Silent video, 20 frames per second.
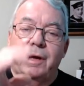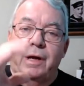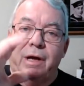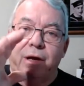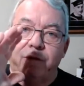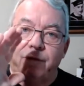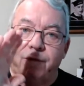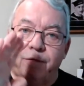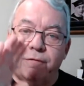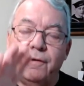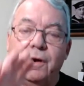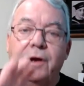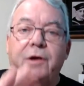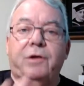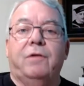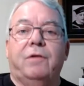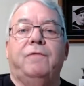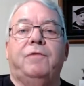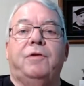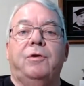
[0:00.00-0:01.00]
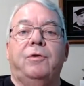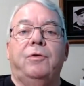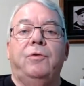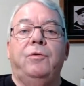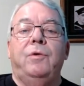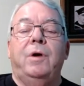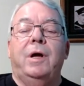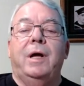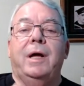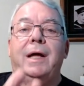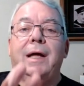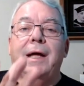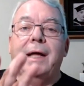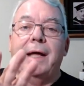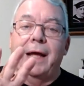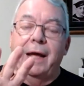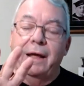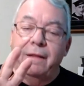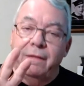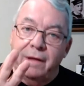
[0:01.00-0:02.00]
in front of you
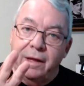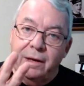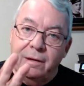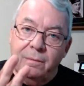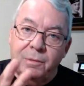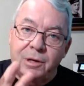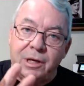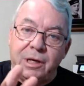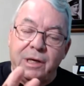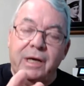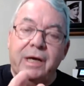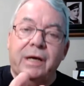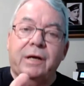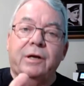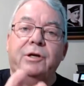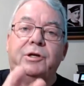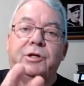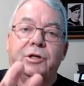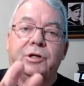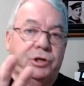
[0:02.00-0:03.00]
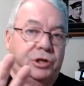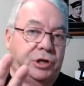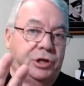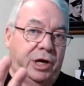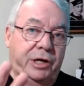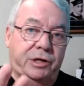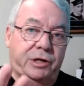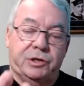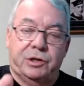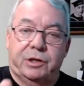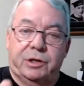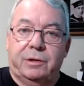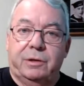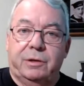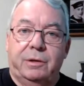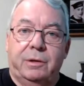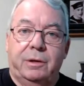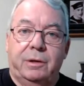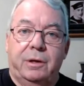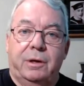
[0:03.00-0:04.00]
and then begin to chase it.
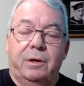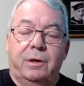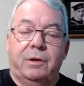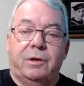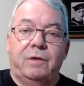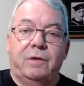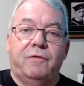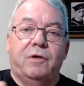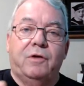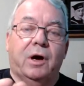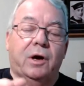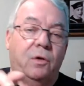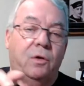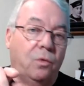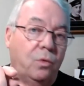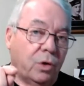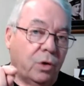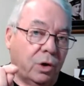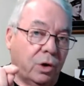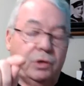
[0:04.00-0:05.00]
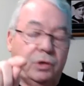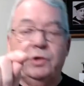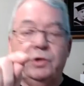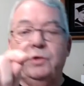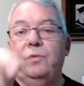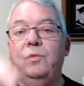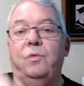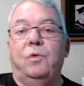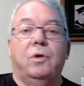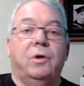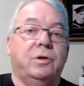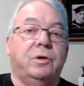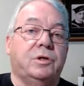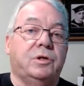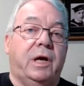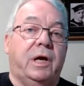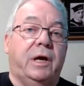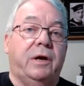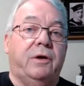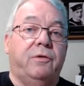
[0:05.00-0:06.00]
You've got to work towards
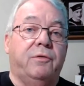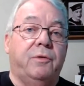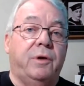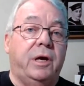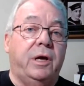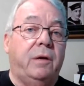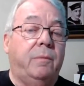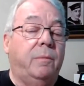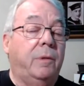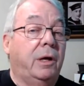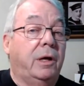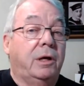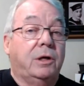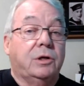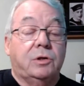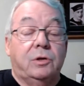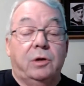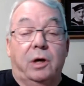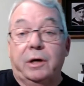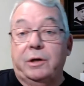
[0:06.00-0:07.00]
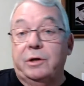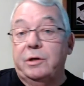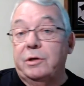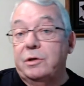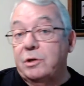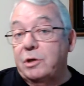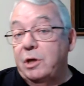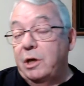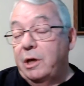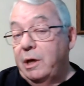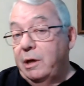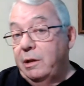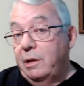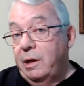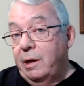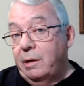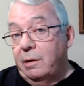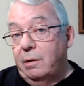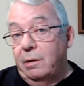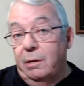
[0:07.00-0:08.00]
that dream. It's not to say
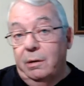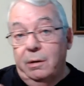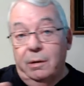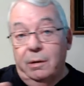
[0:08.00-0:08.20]
that